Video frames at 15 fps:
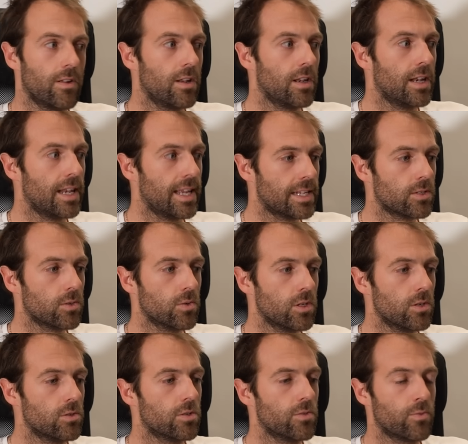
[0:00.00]
little
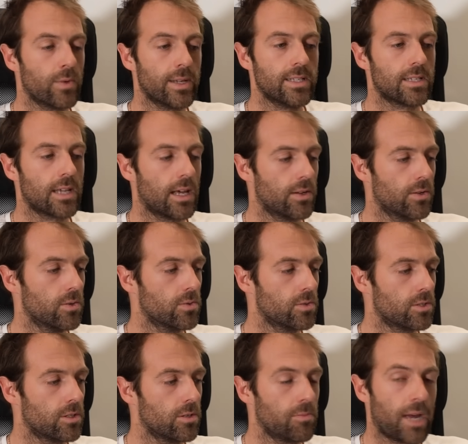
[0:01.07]
use of wind
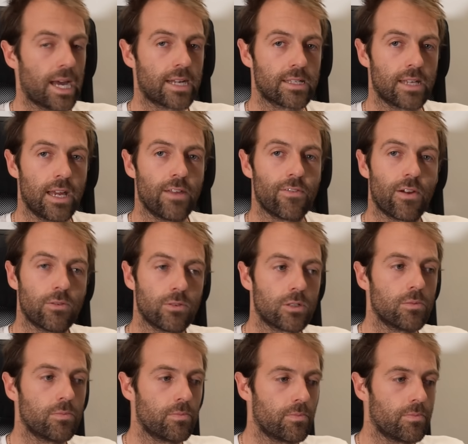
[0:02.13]
tunnels back then. If I was
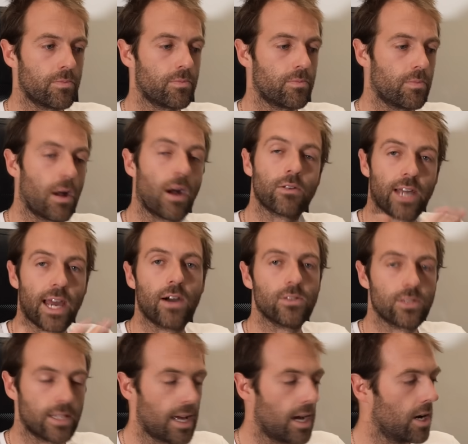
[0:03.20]
to, I'll get
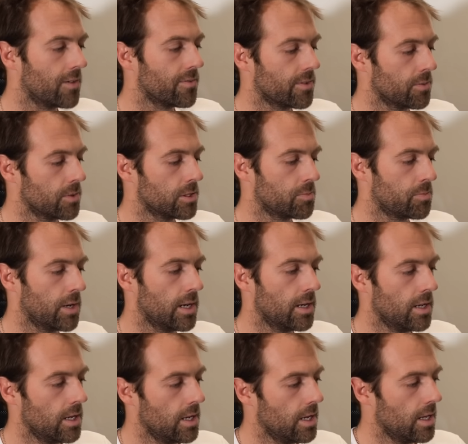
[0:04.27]
onto that afterwards,
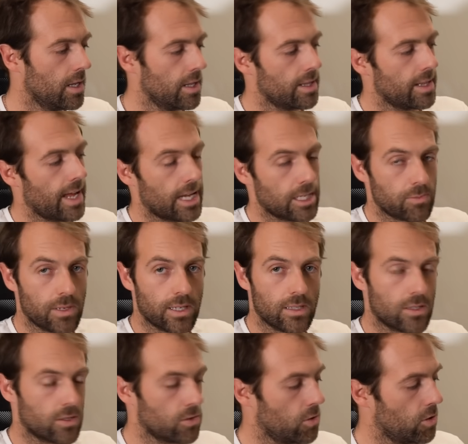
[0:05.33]
but there has been
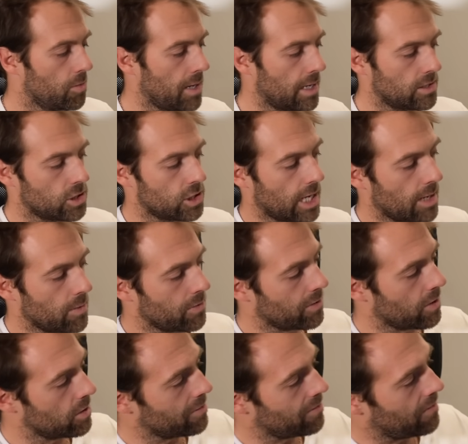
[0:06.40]
thought about the shape. We've
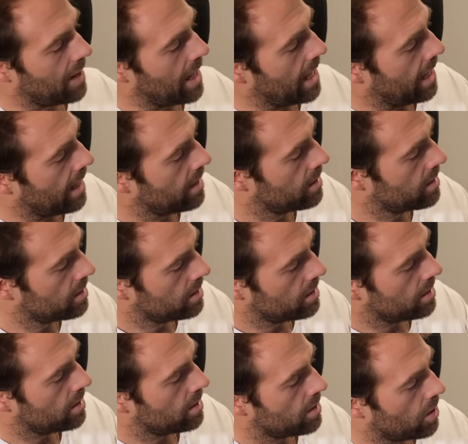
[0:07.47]
got the flare
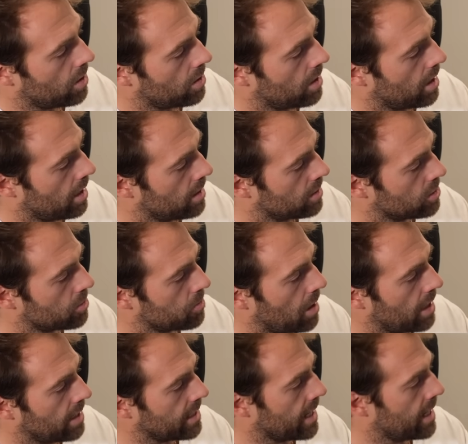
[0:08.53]
just
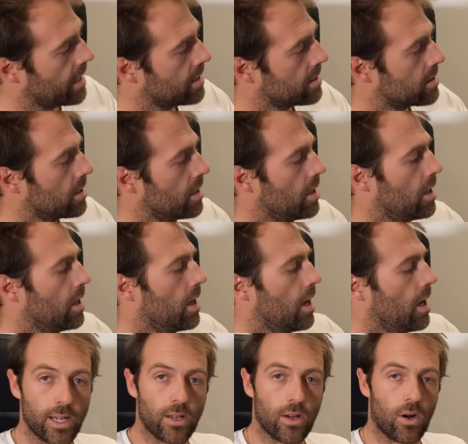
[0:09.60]
behind the ears. The
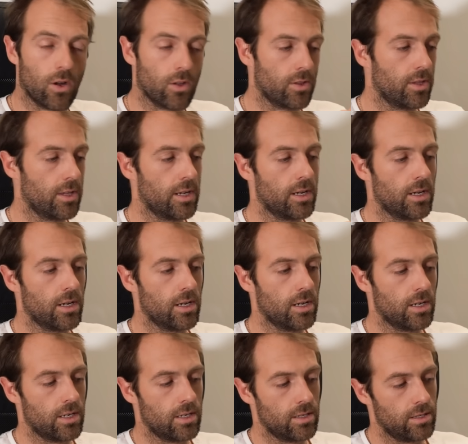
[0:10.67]
point on
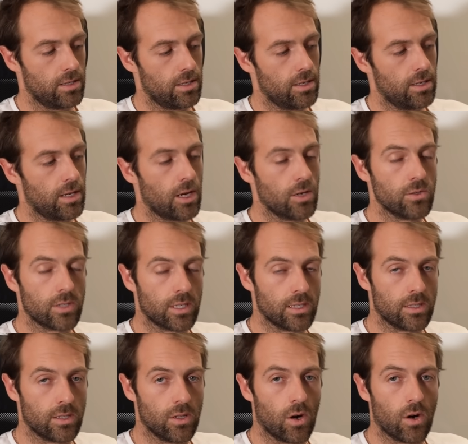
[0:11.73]
the nose
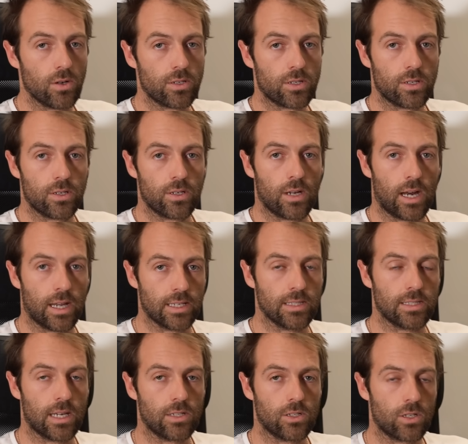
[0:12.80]
is not
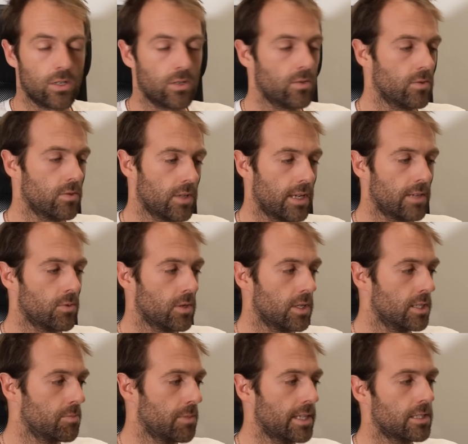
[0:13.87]
unintentional. That's what
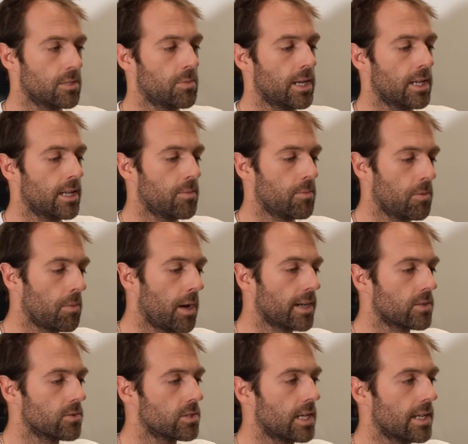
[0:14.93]
is meant to be there. But
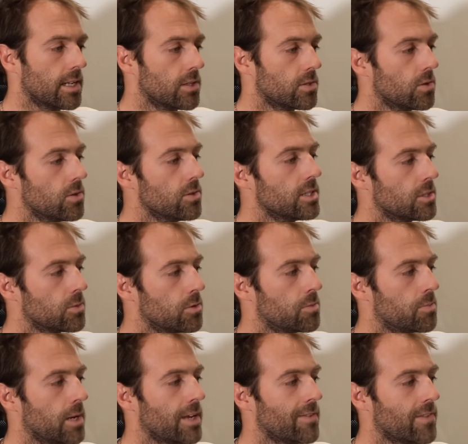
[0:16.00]
Michael said he thought this
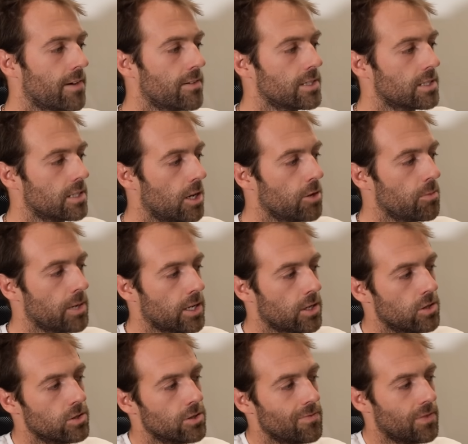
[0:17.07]
would be very slow
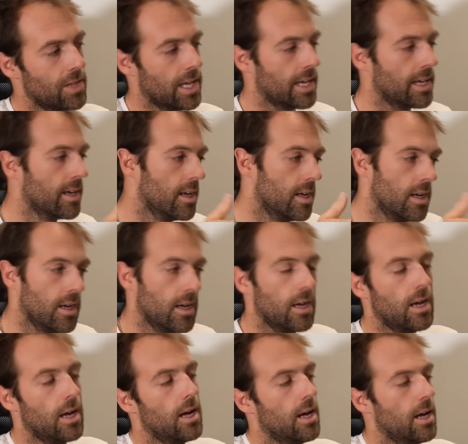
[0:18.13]
because of the
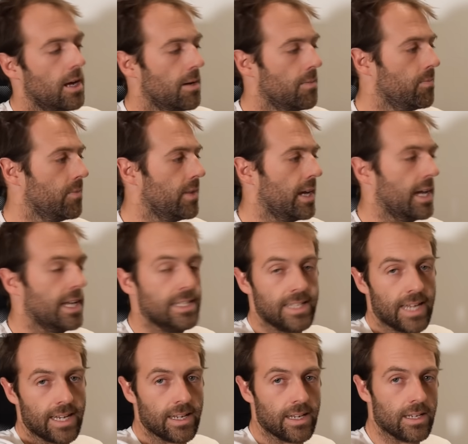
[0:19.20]

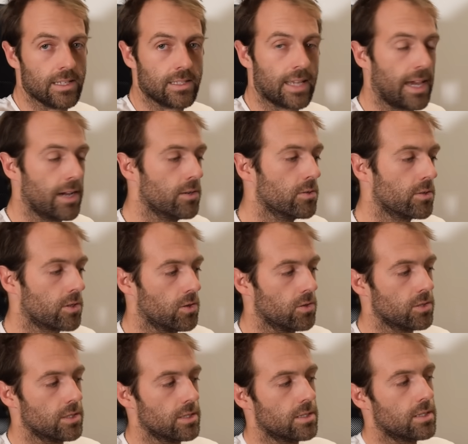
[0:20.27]
indent in the tail
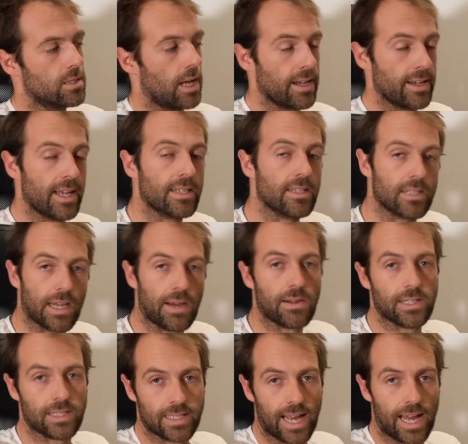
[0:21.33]
causes
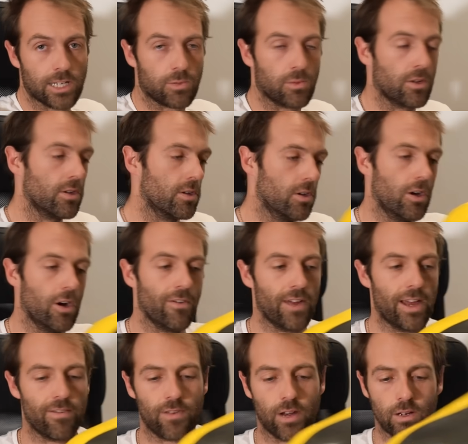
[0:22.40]
unnecessary detachment of
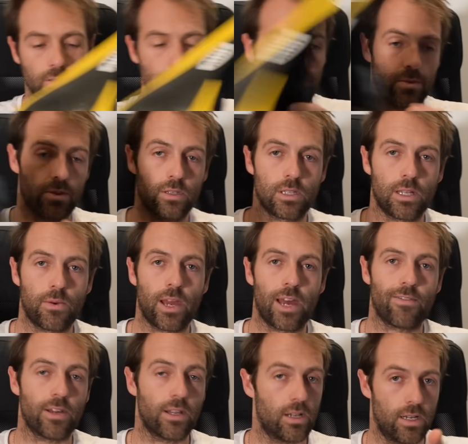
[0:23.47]
airflow. So there we
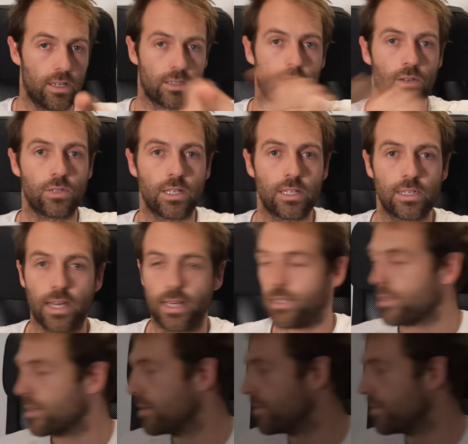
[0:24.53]
have it. Let's go see the test.